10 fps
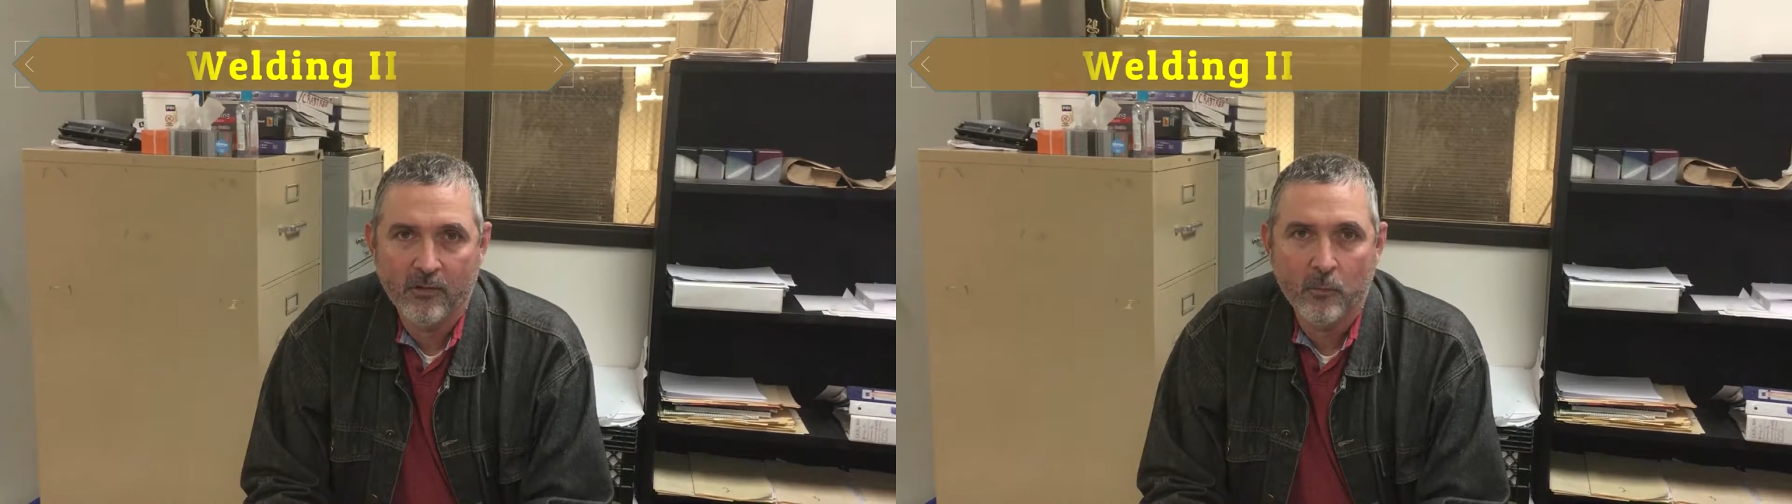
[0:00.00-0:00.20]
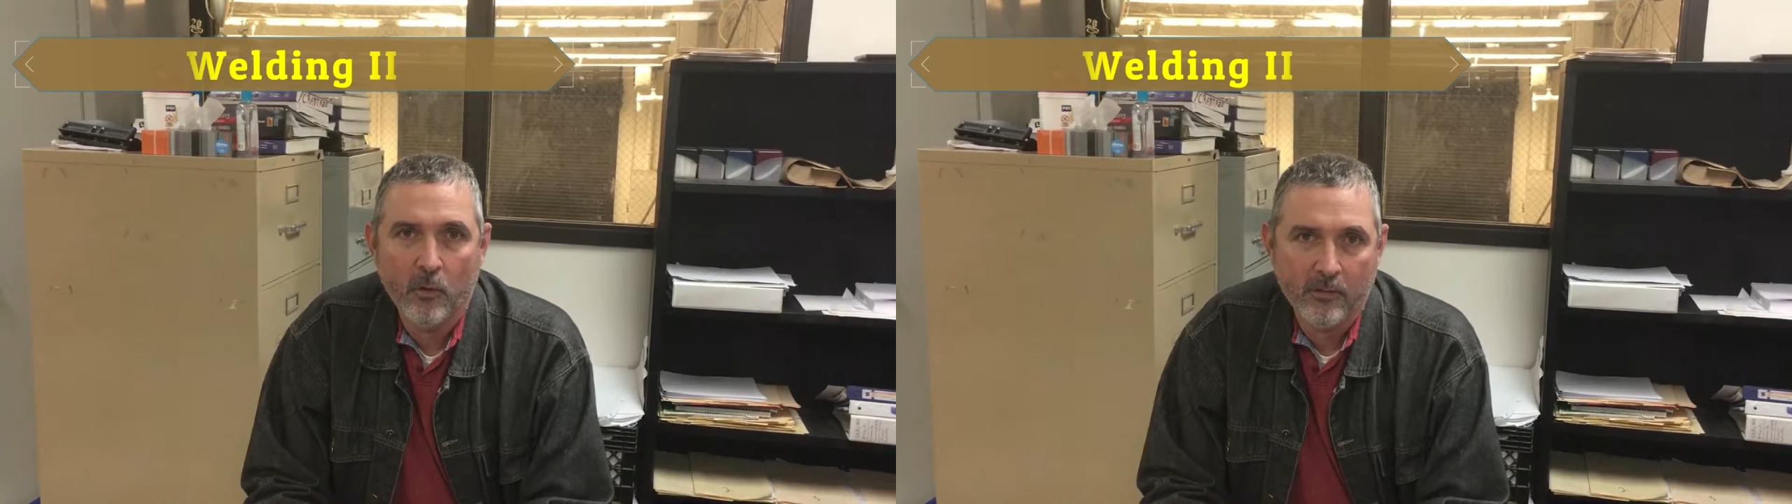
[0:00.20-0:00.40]

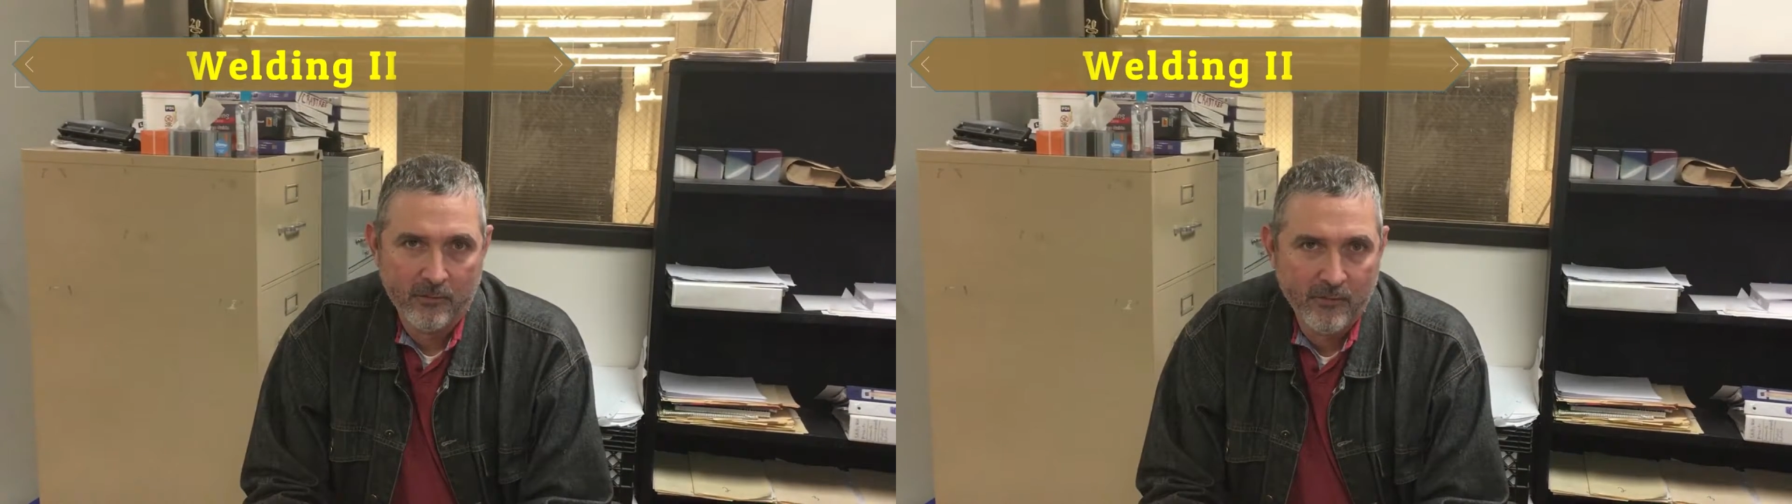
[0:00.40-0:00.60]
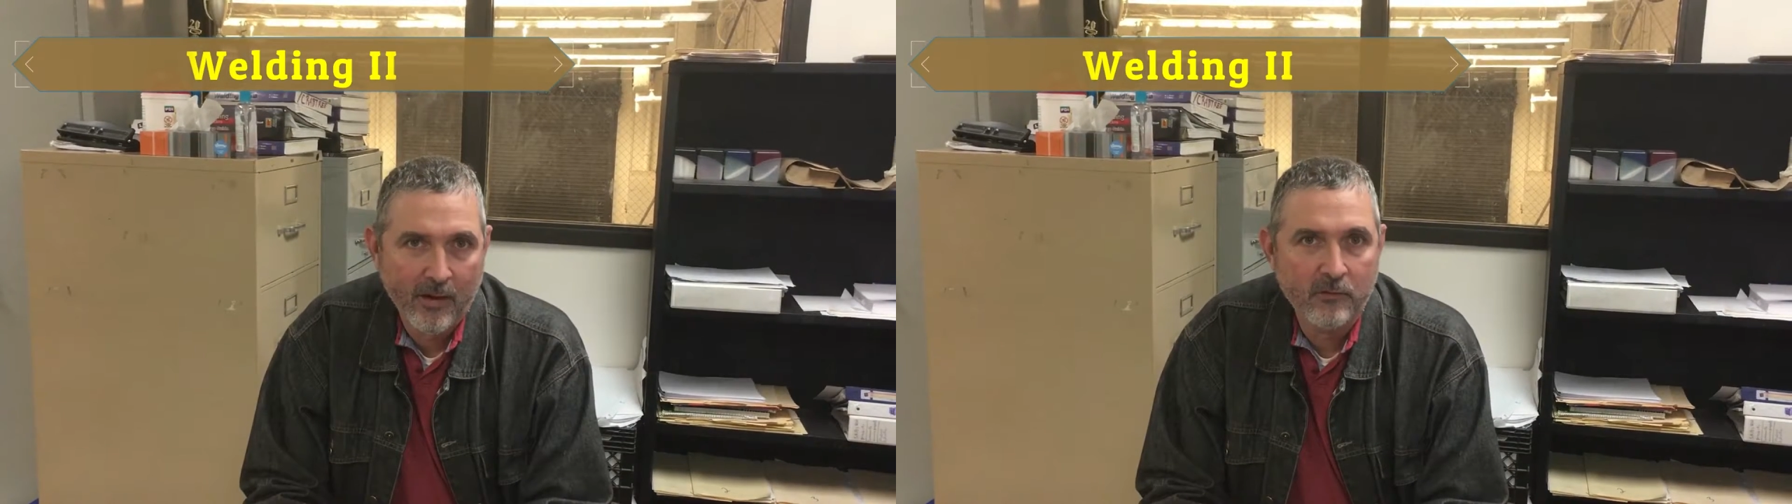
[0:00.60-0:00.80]
It's more of an
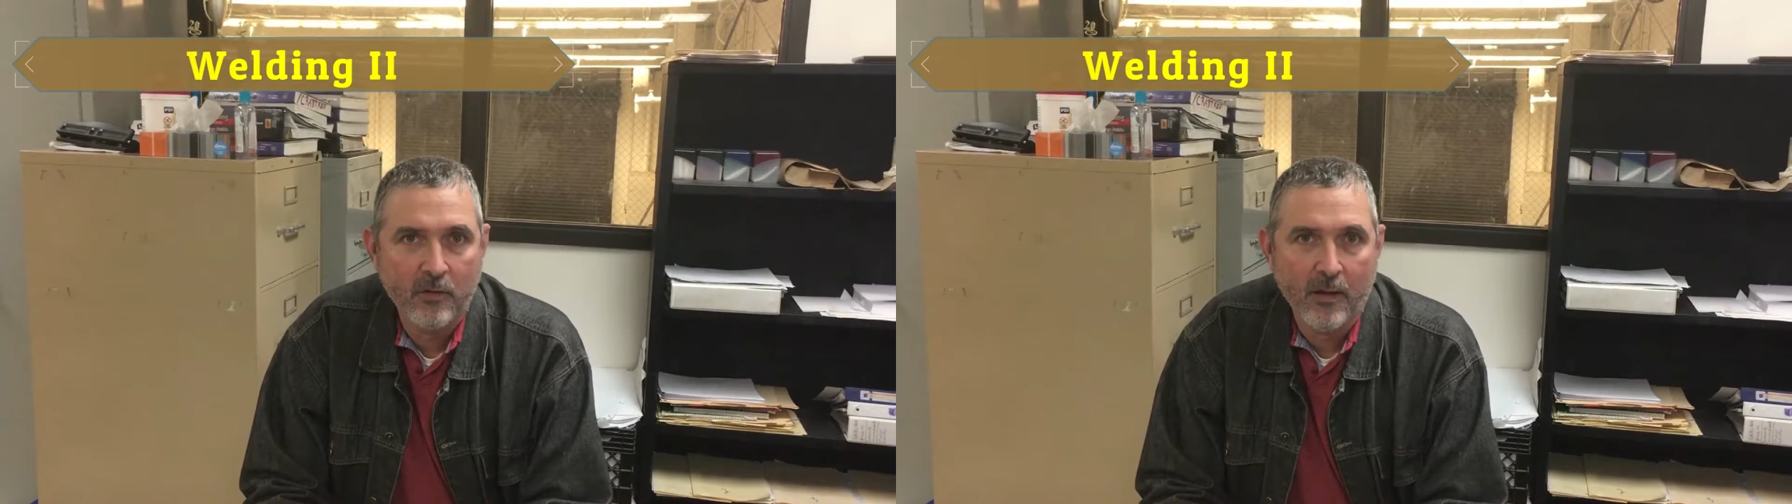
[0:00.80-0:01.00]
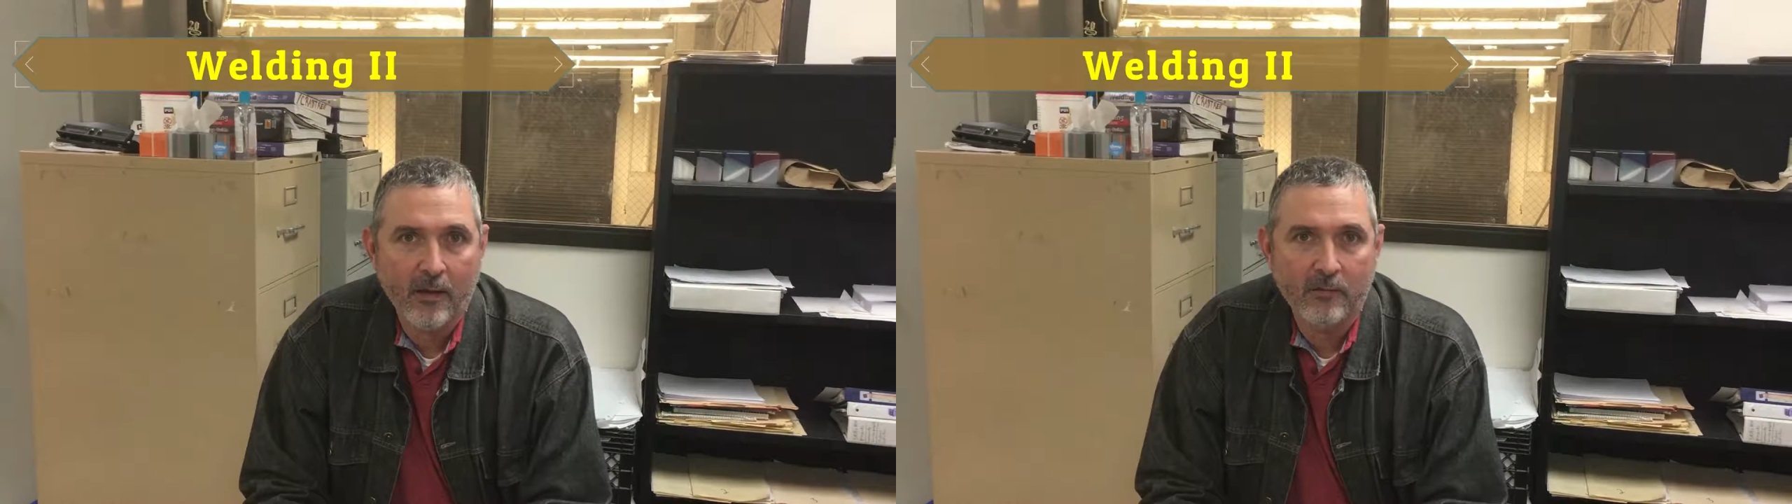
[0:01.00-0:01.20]
advanced
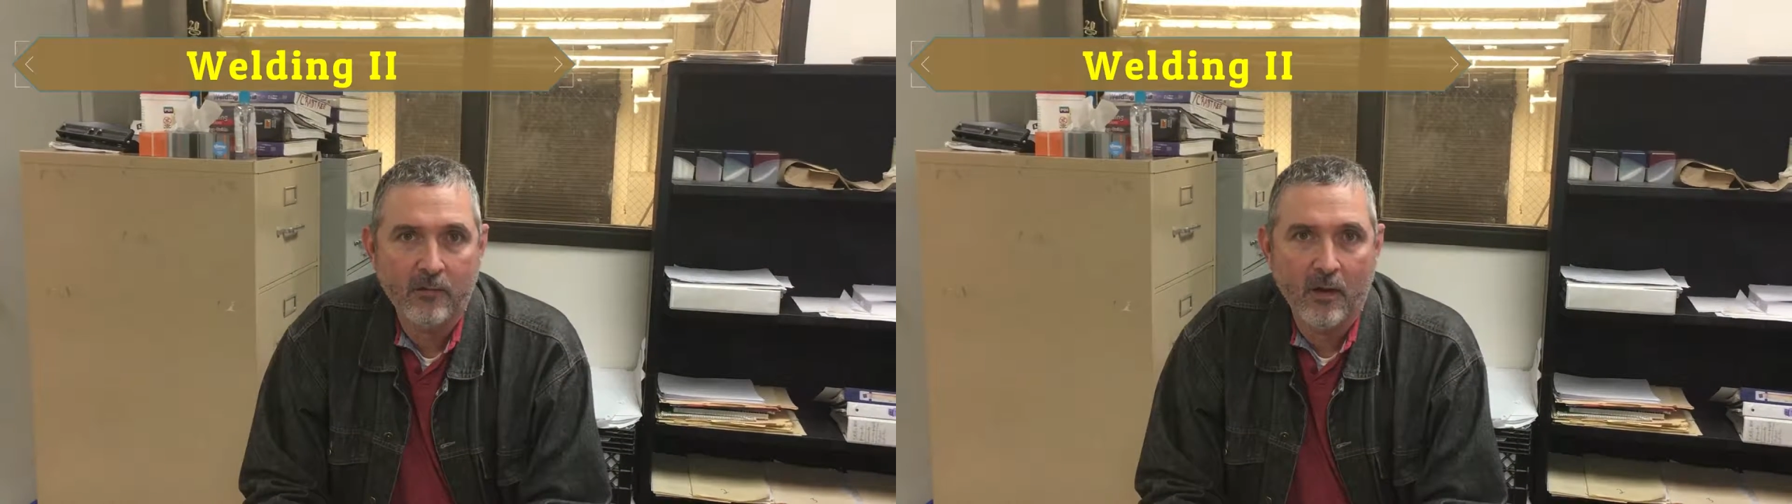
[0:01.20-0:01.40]
class.